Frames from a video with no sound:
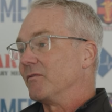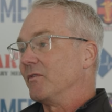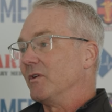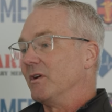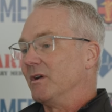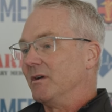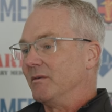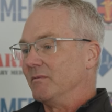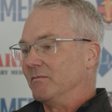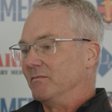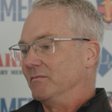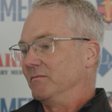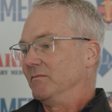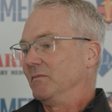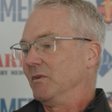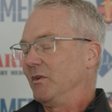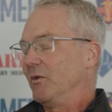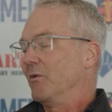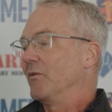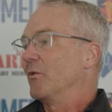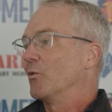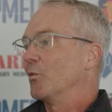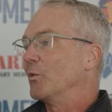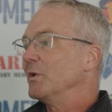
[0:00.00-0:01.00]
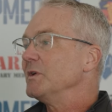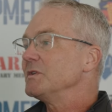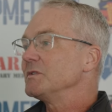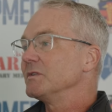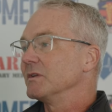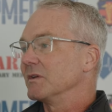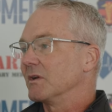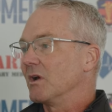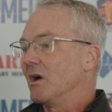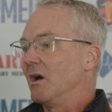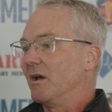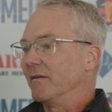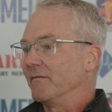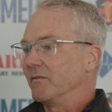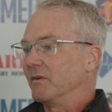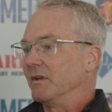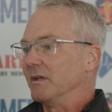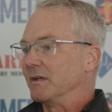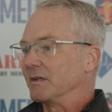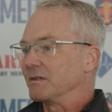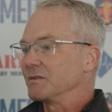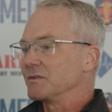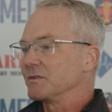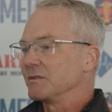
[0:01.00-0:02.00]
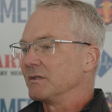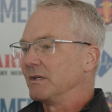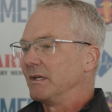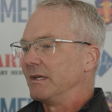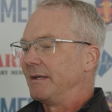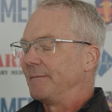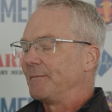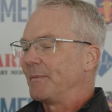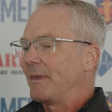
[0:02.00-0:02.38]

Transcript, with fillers: from you know, the recent conflicts.